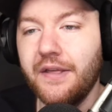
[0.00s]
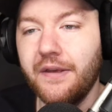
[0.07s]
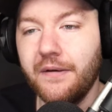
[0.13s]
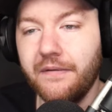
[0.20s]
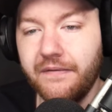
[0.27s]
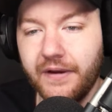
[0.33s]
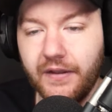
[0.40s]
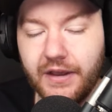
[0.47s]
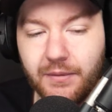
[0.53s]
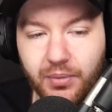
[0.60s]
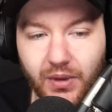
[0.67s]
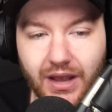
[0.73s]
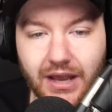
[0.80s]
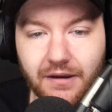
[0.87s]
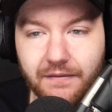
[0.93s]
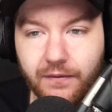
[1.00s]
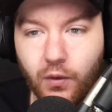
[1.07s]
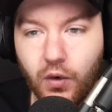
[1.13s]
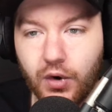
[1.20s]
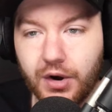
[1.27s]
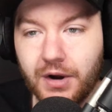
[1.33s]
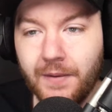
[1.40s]
the villain playing
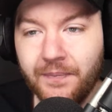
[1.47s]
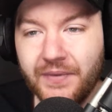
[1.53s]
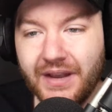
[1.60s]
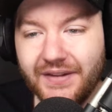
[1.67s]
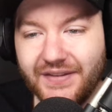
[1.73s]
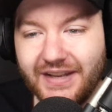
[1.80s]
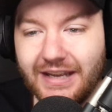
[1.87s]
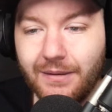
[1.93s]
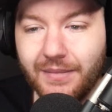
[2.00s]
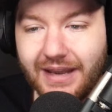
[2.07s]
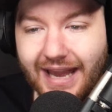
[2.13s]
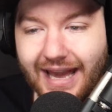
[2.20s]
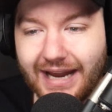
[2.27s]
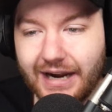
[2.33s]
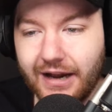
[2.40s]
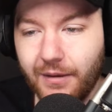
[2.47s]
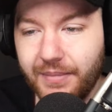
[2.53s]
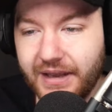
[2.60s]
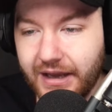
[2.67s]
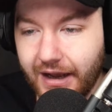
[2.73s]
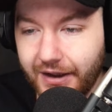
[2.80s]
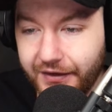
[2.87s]
for Team Canada,
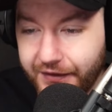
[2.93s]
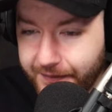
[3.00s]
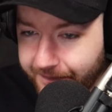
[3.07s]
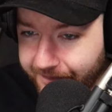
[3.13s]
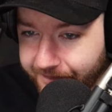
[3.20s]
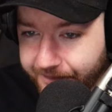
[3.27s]
because